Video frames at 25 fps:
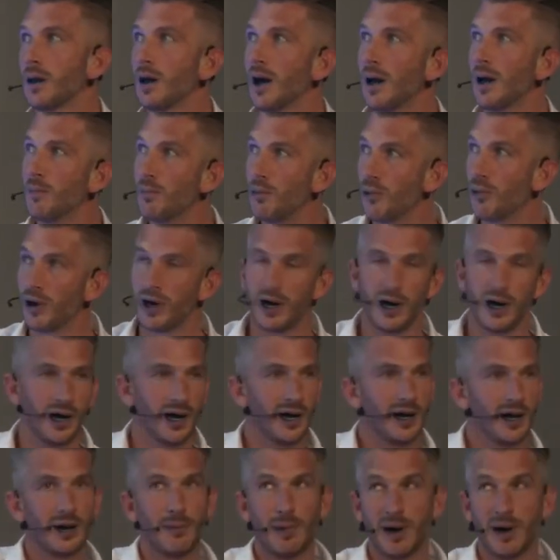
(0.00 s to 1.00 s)
and bringing
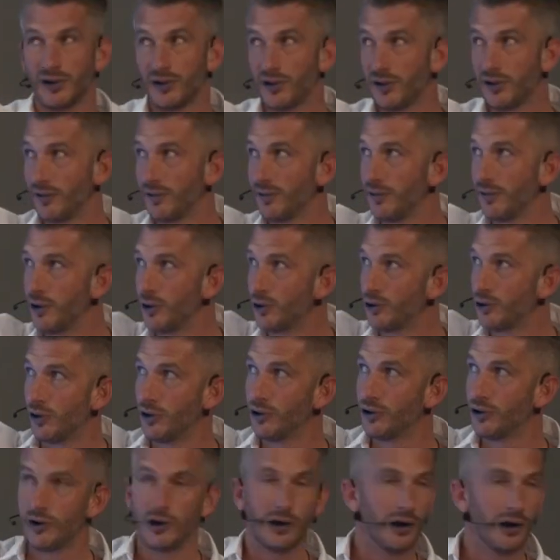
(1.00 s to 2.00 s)
in the best of
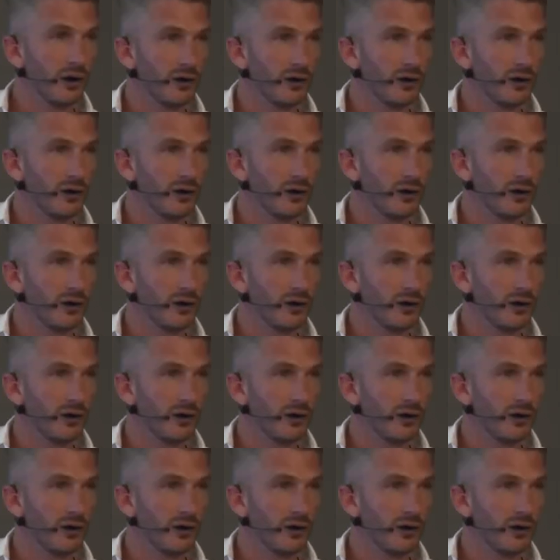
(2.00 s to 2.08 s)
nutrition,